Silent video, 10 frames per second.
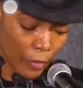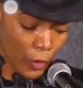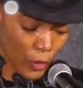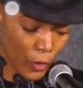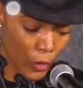
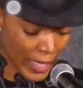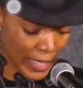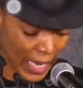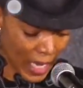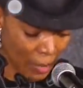because that's
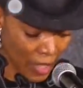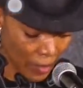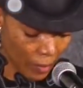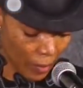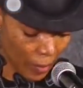how I'm
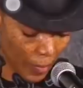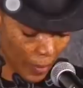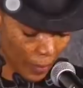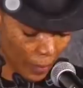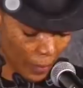shaking,
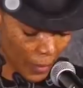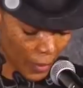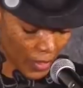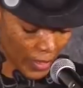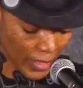but
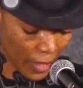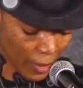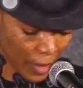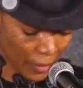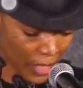it's
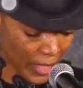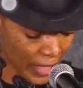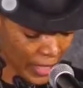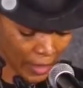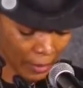because it's
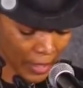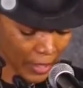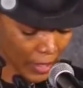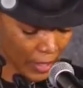been a lot.